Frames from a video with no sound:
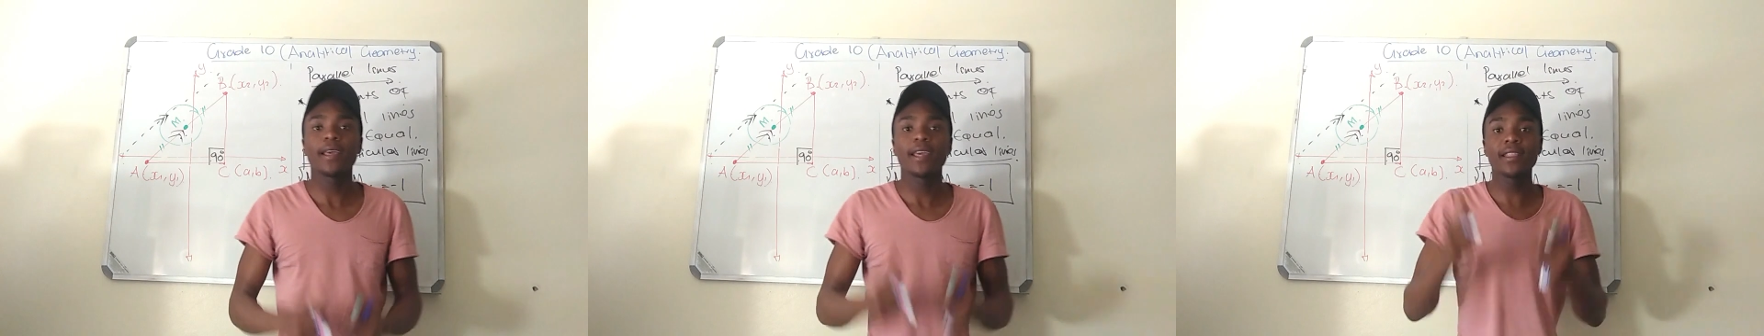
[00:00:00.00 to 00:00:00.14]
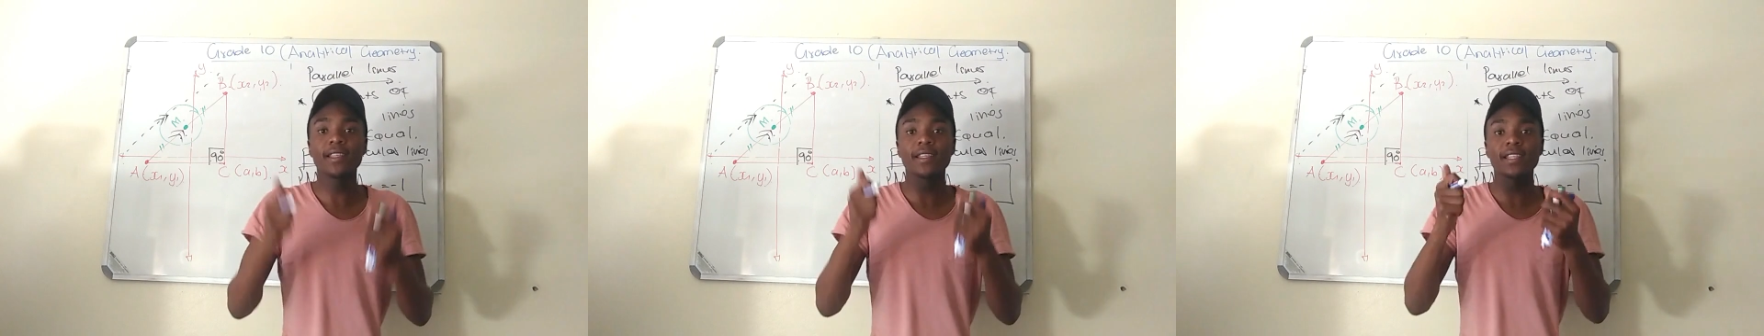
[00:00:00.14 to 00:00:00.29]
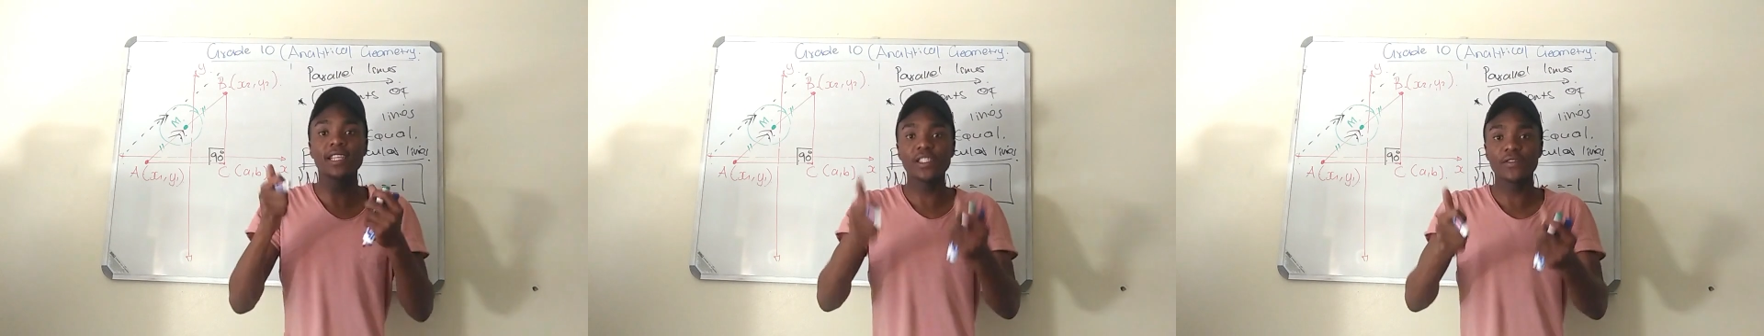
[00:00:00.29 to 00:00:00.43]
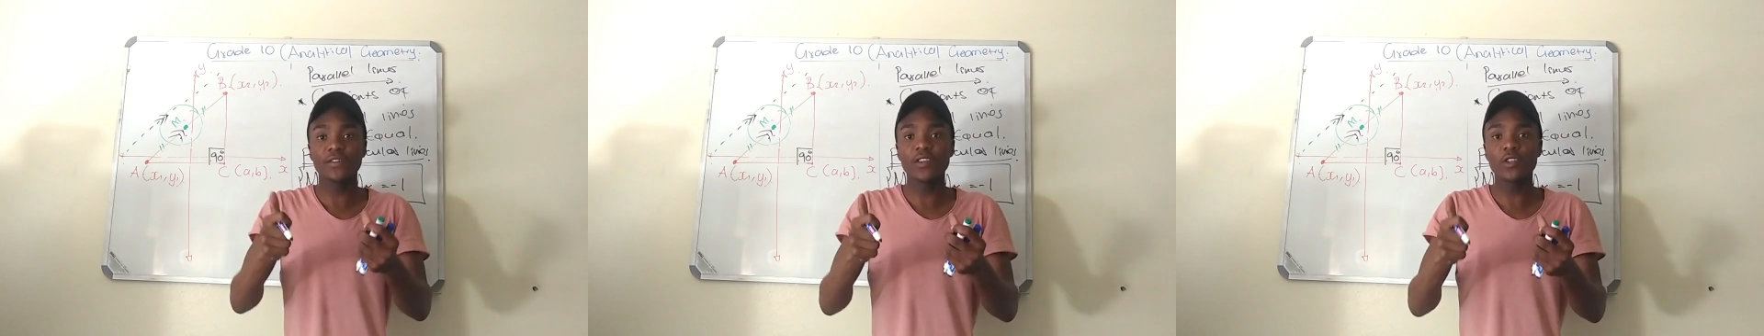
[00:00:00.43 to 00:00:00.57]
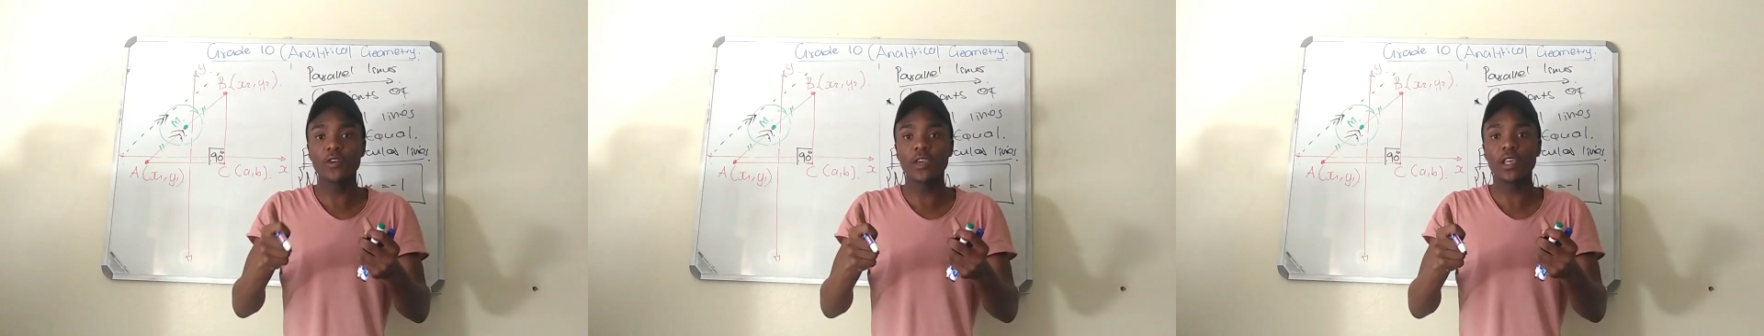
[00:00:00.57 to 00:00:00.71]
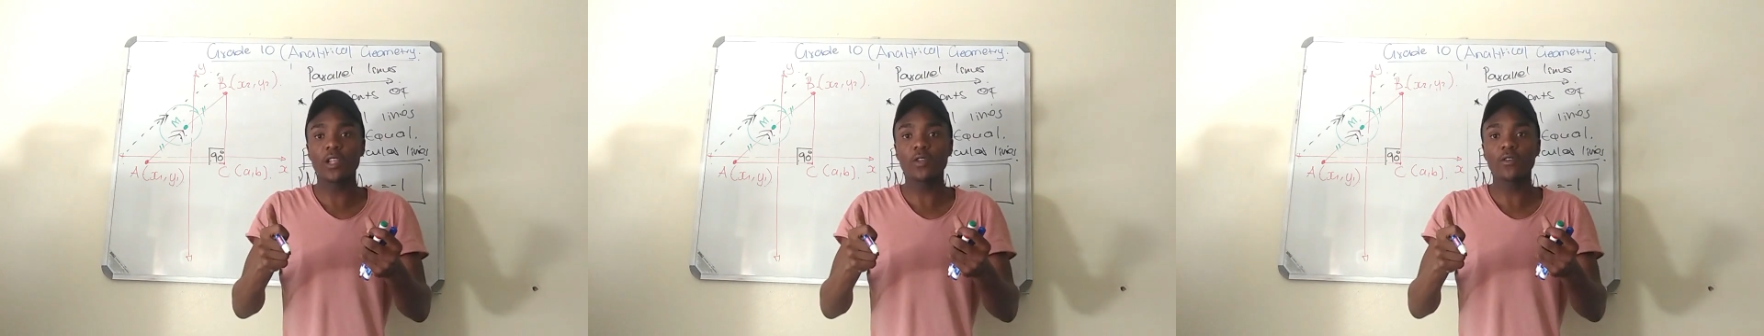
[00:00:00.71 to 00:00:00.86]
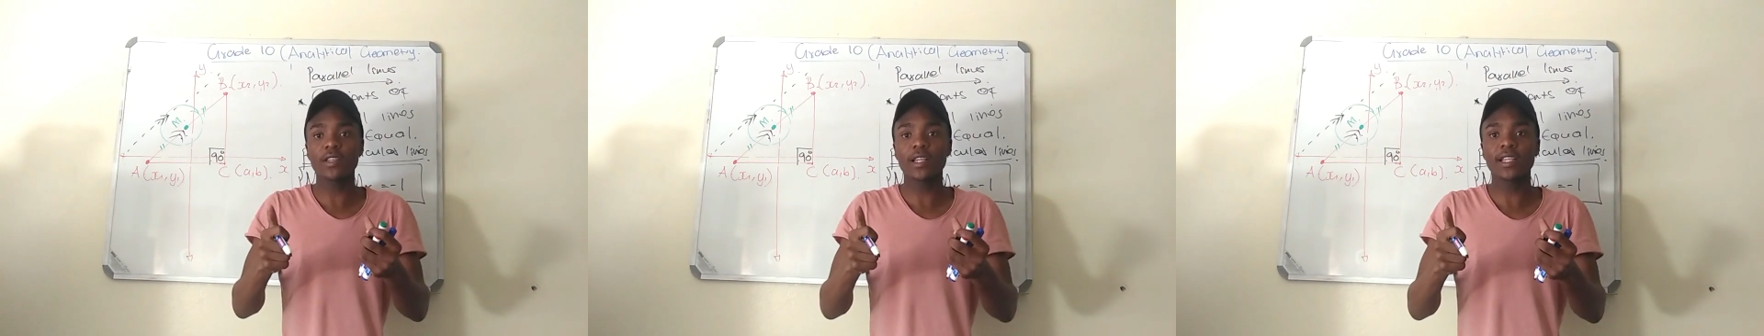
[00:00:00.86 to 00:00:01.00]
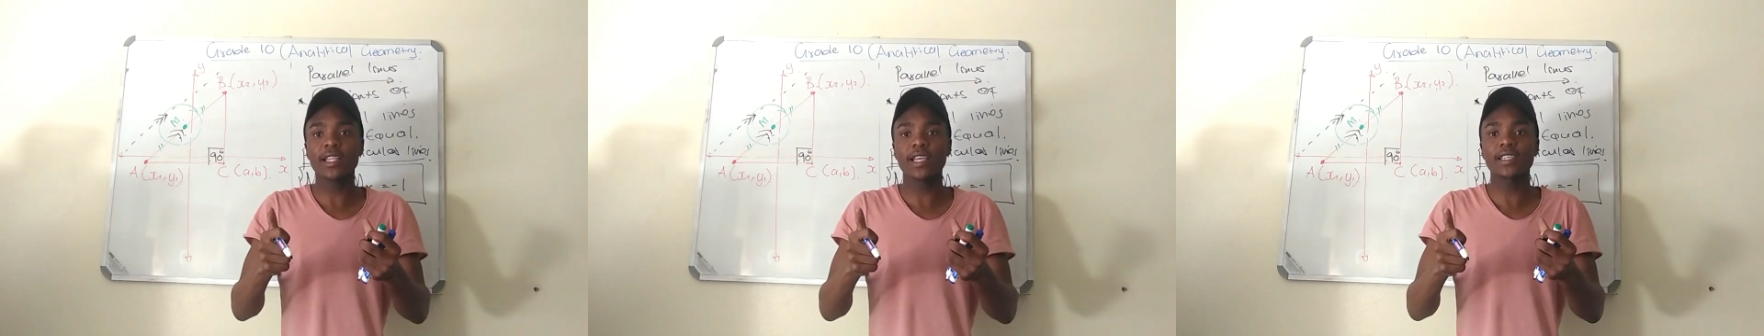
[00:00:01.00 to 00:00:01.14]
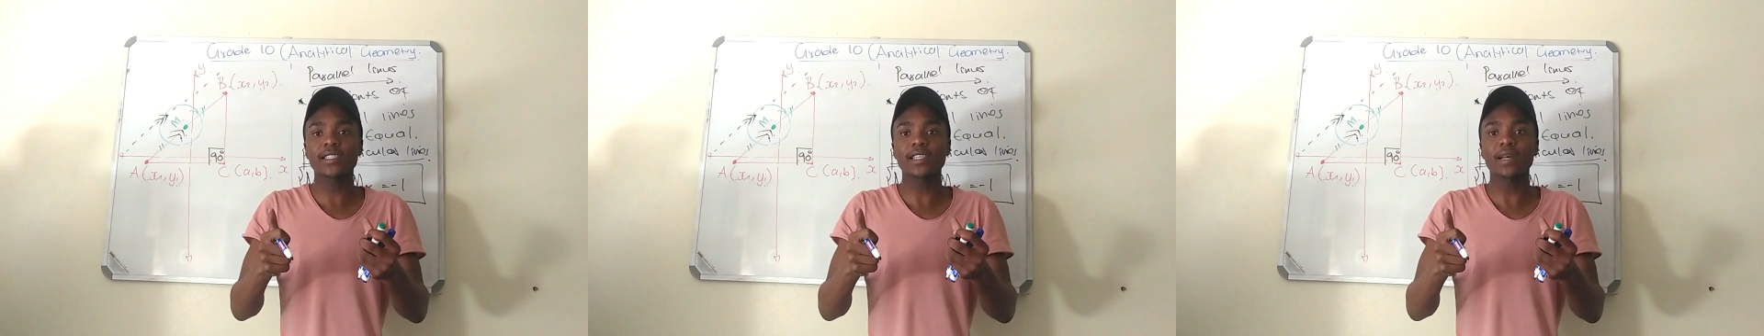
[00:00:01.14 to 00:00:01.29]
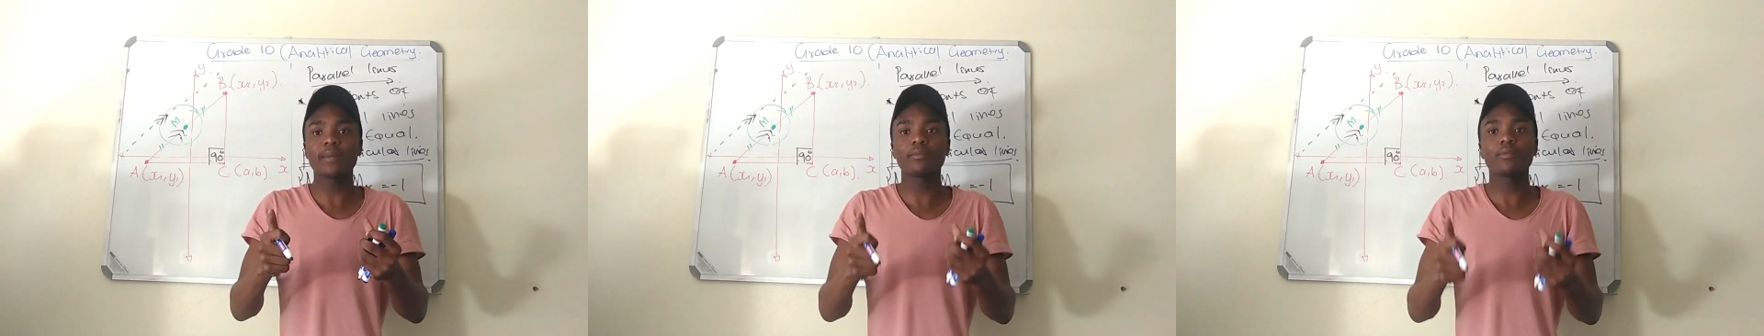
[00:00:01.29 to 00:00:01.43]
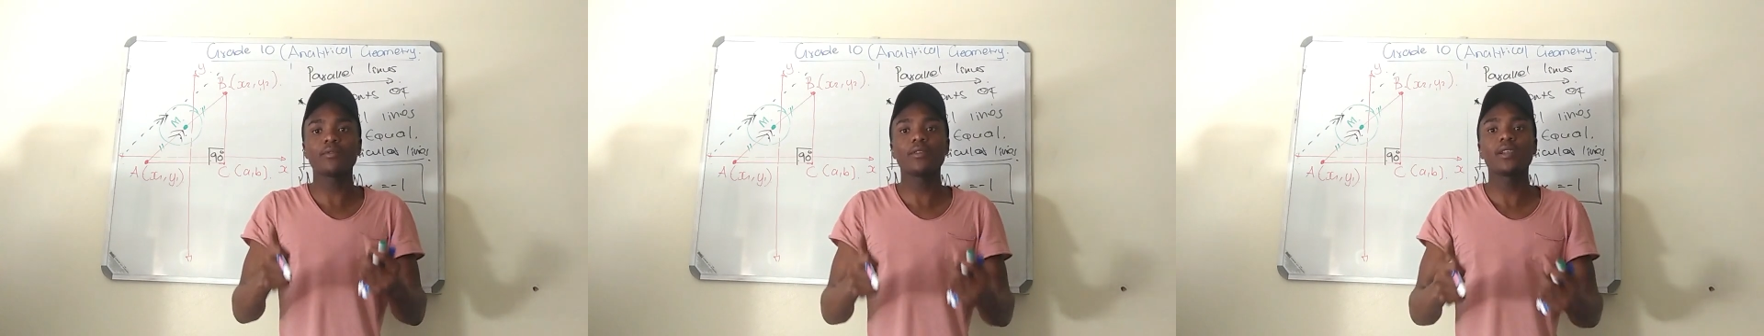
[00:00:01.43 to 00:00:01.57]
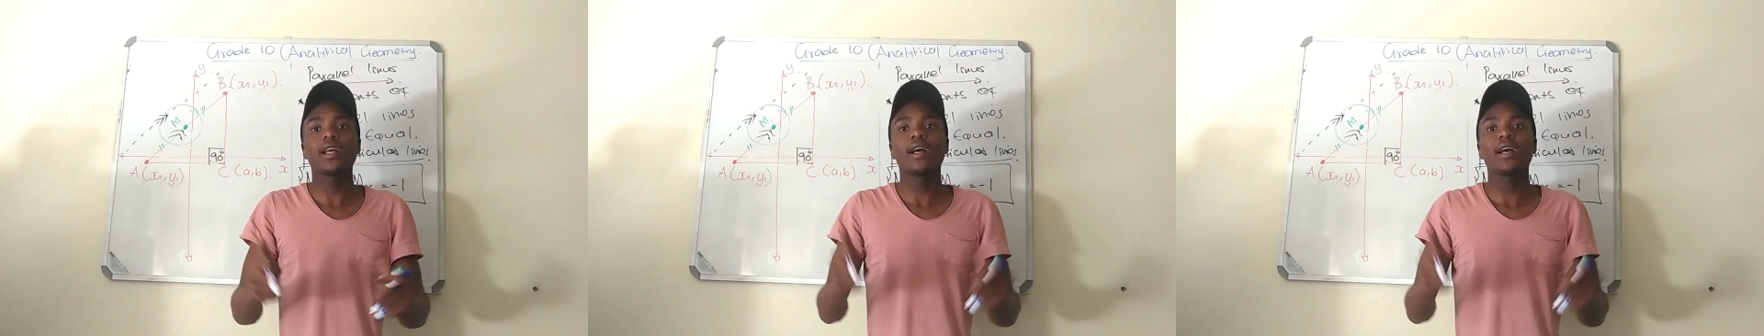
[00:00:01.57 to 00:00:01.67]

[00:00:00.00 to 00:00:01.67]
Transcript: the next video, get rid of the example.